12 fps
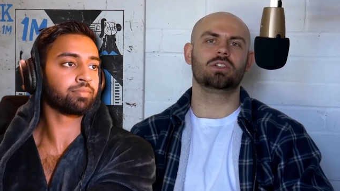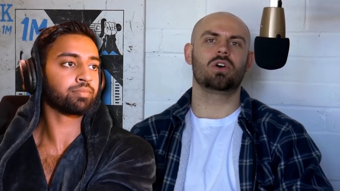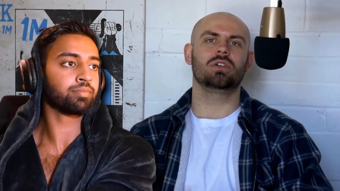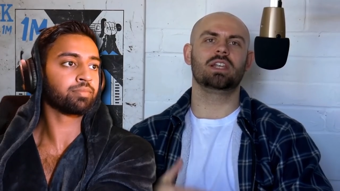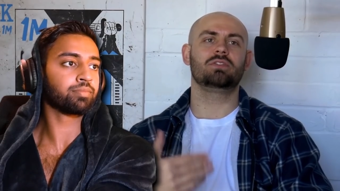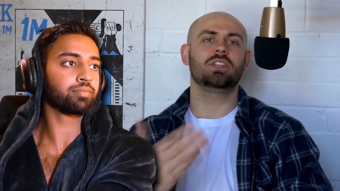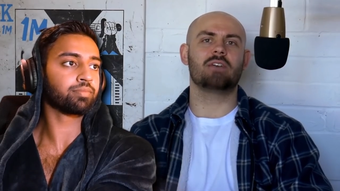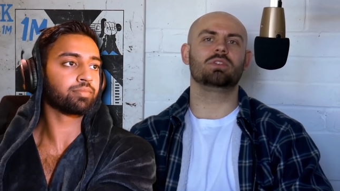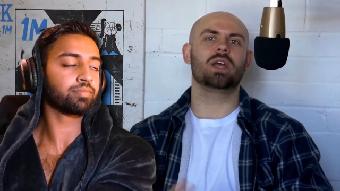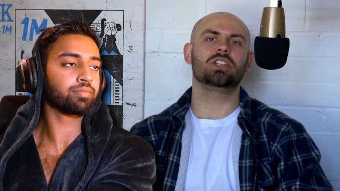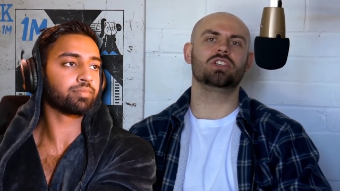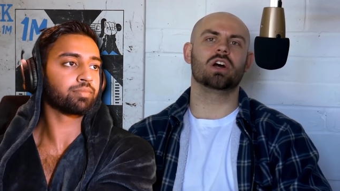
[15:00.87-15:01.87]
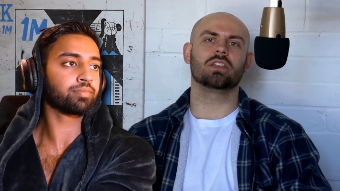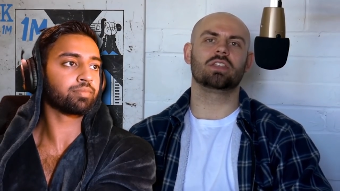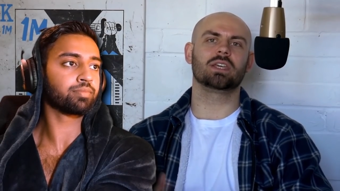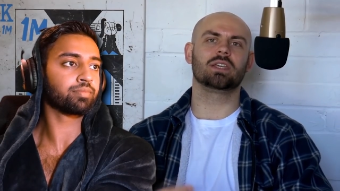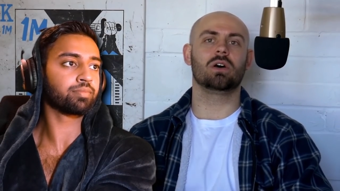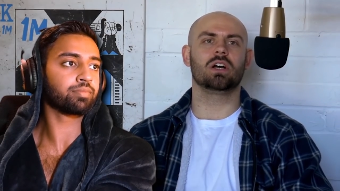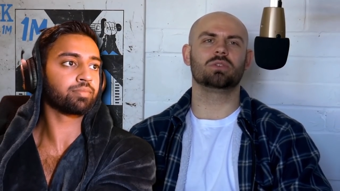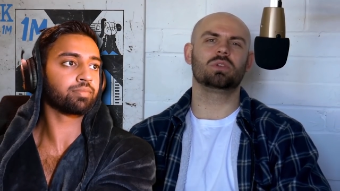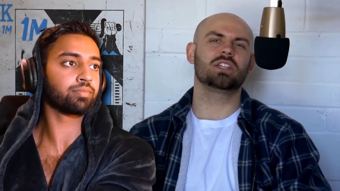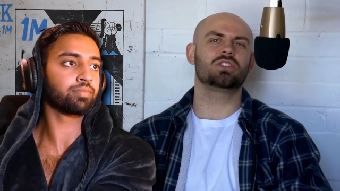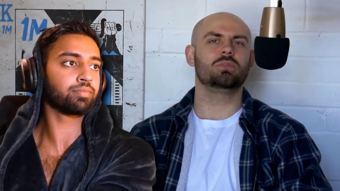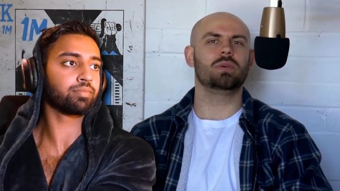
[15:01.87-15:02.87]
Speaker 1: not lifting heavy weights young and thinking, oh, I don't
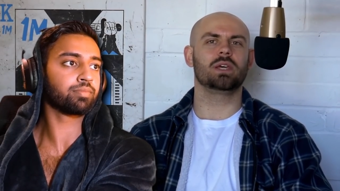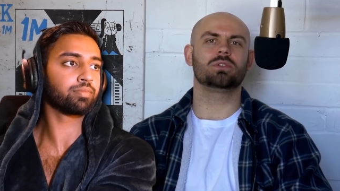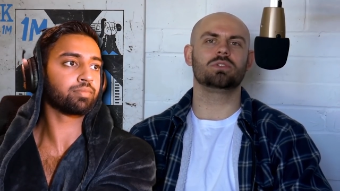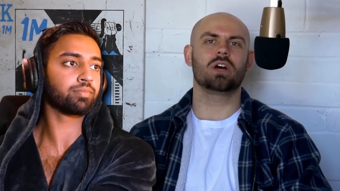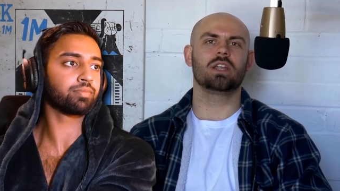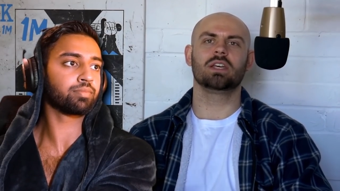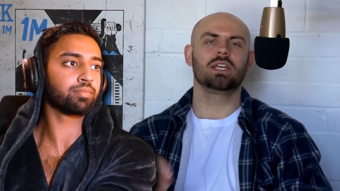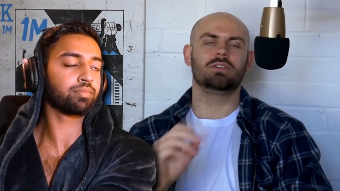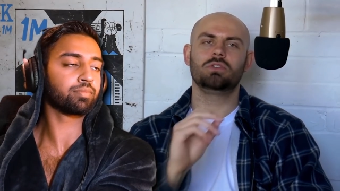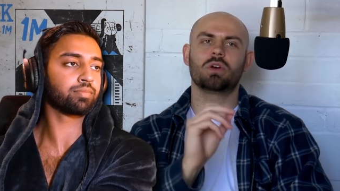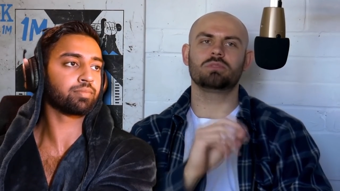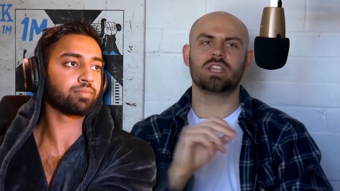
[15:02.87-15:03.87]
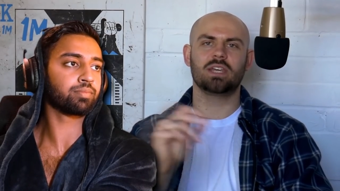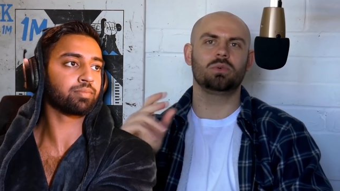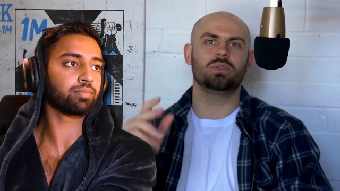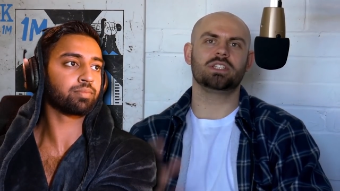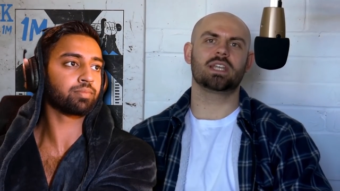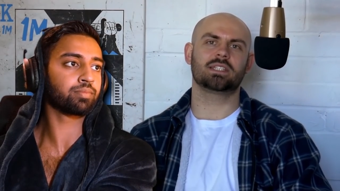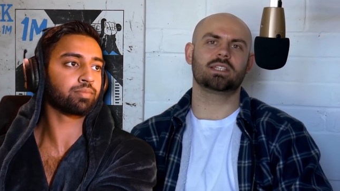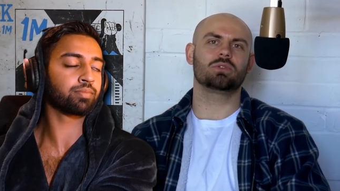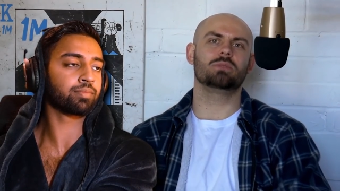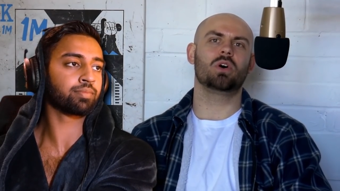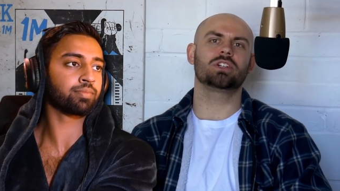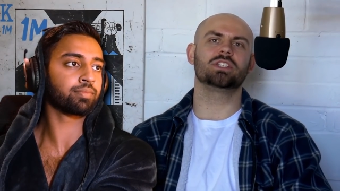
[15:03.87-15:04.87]
want to get too big, I want to do kind of, if you don't tick all these
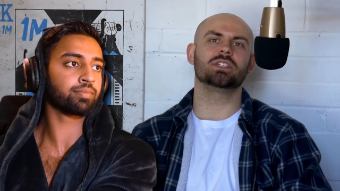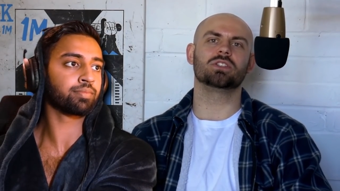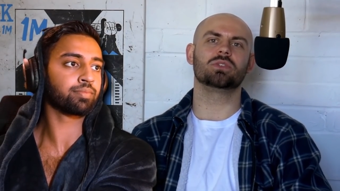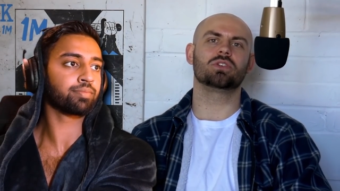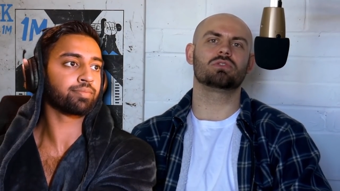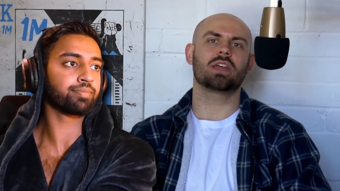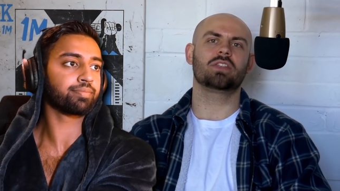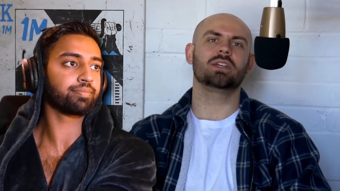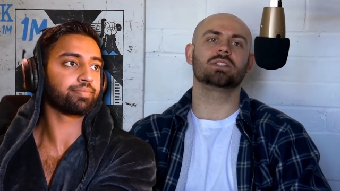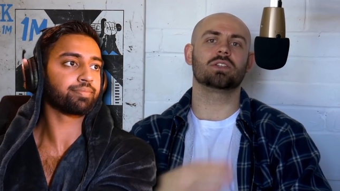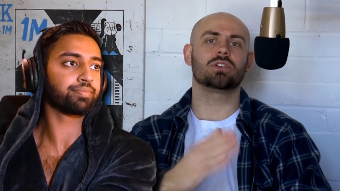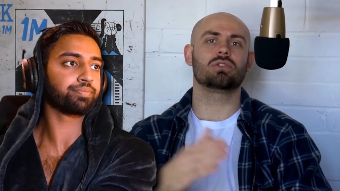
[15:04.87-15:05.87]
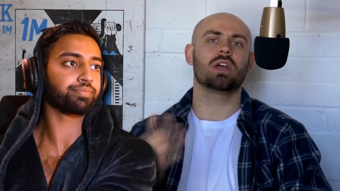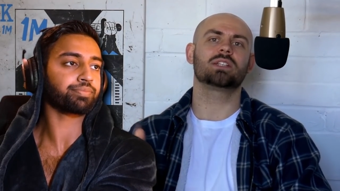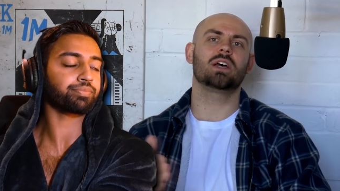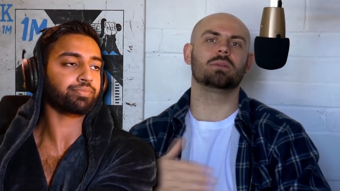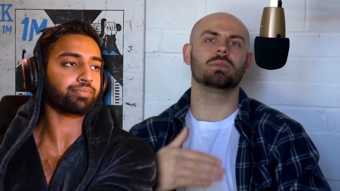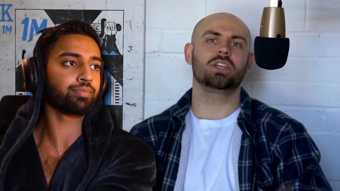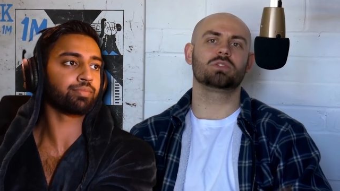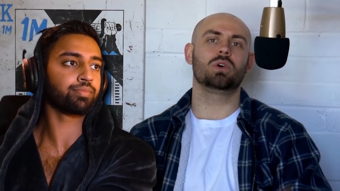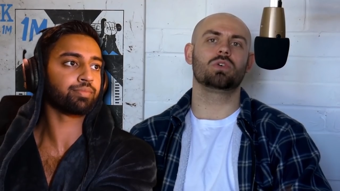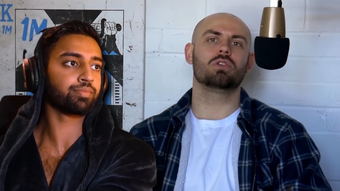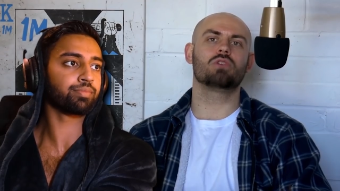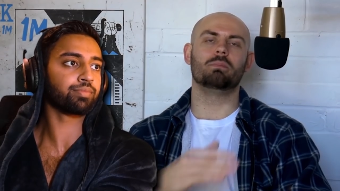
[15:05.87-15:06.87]
necessary boxes and do the correct things at the correct time, things
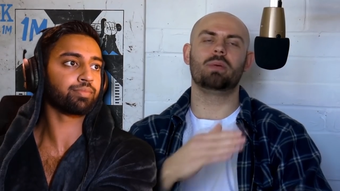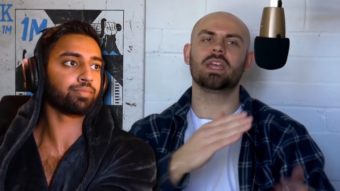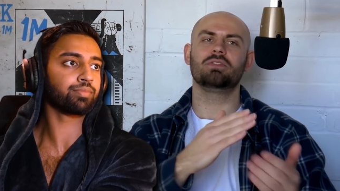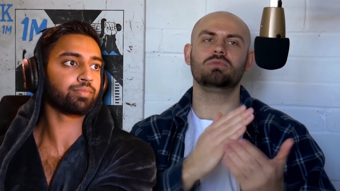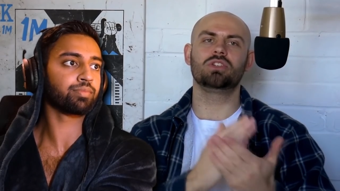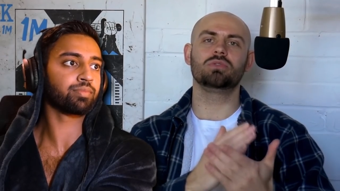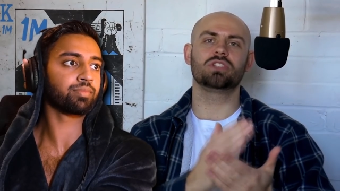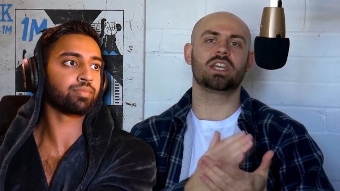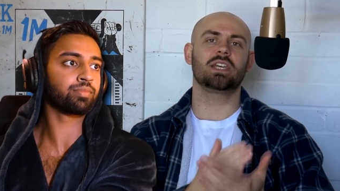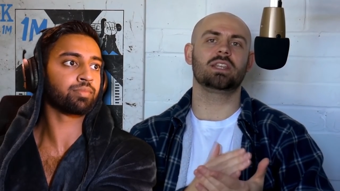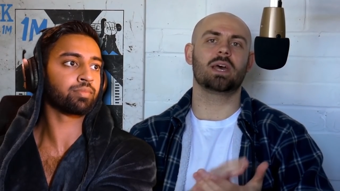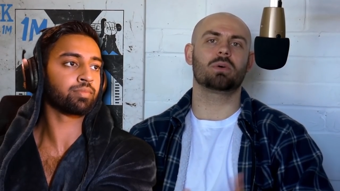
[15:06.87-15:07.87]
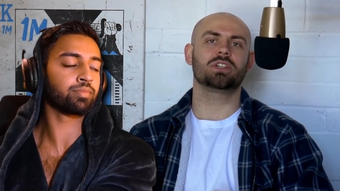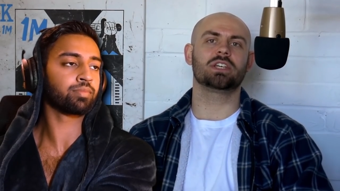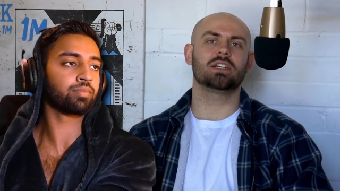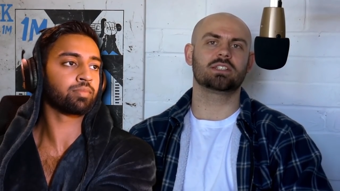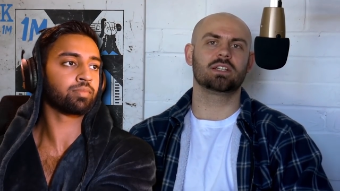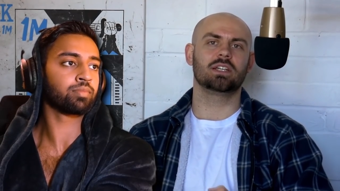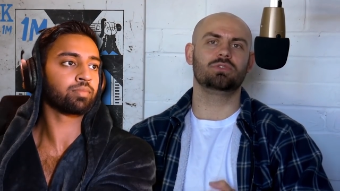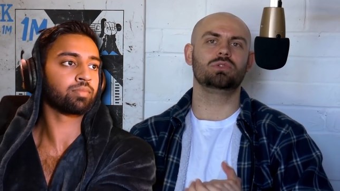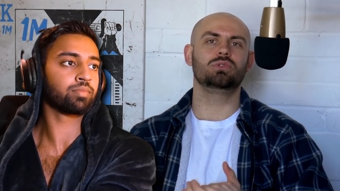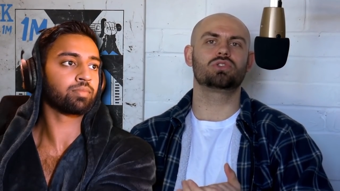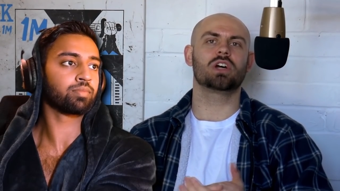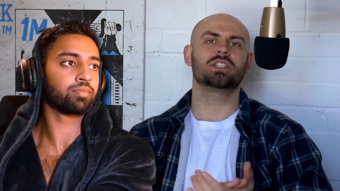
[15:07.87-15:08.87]
will go wrong. But if you do stick in that process, if you
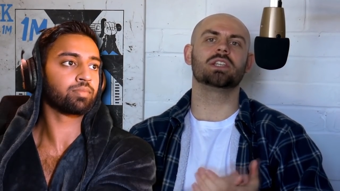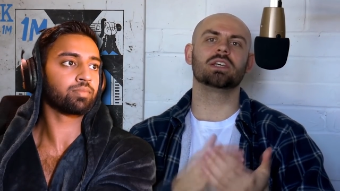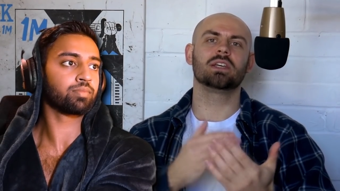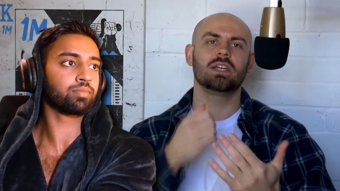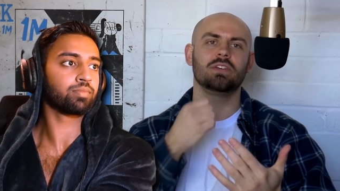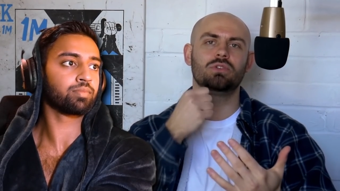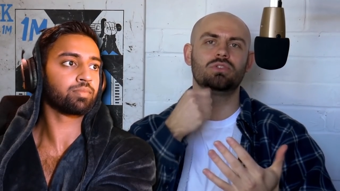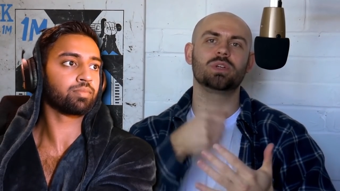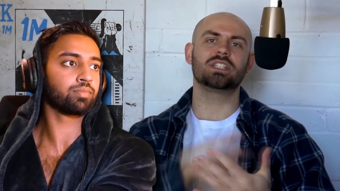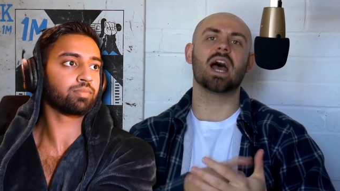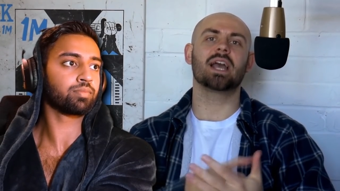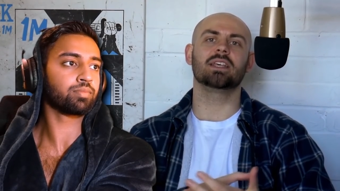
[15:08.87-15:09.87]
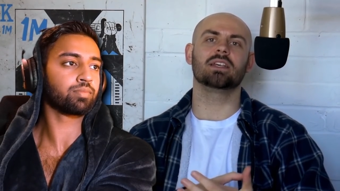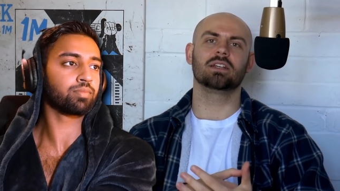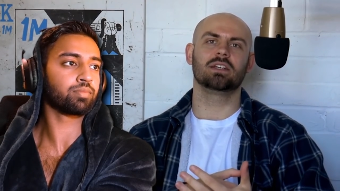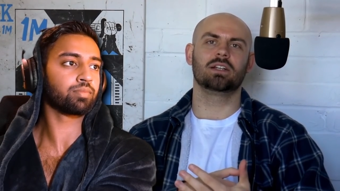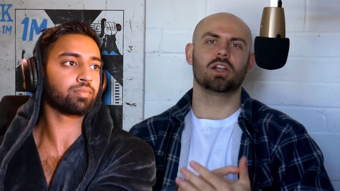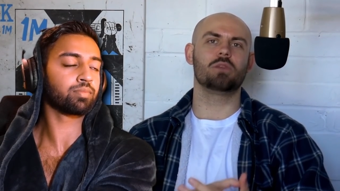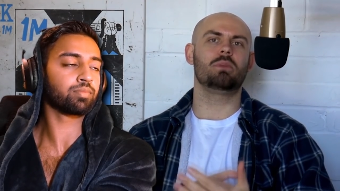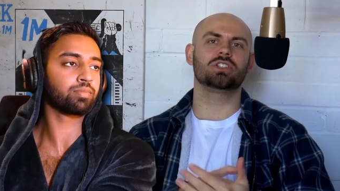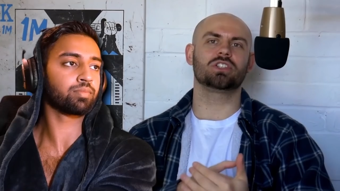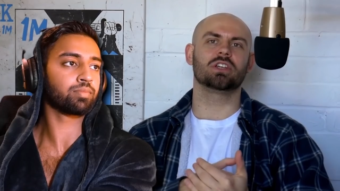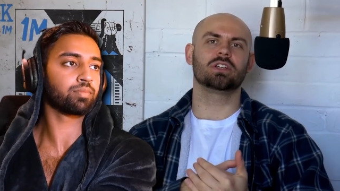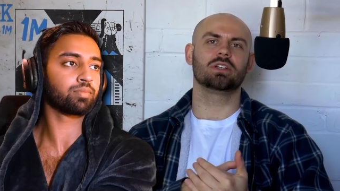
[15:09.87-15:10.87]
do trust in it, if you do attack it like a
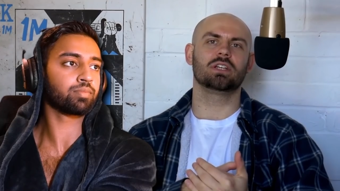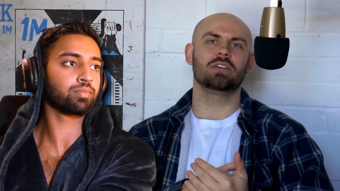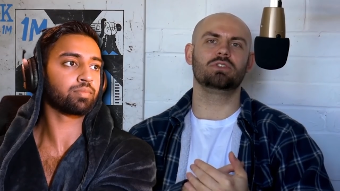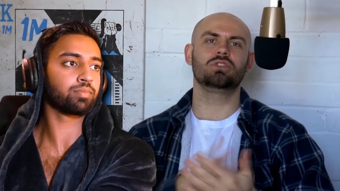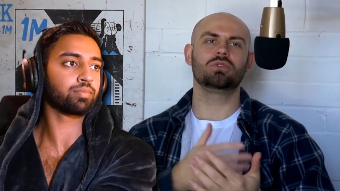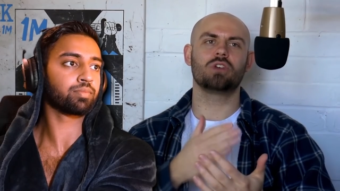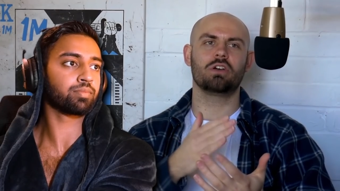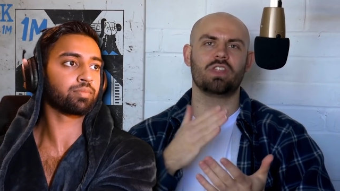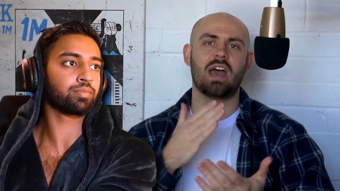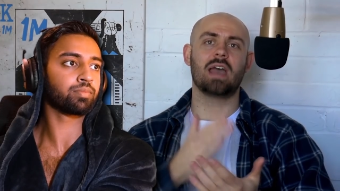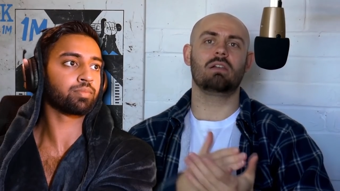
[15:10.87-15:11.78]
monster, if you do go for that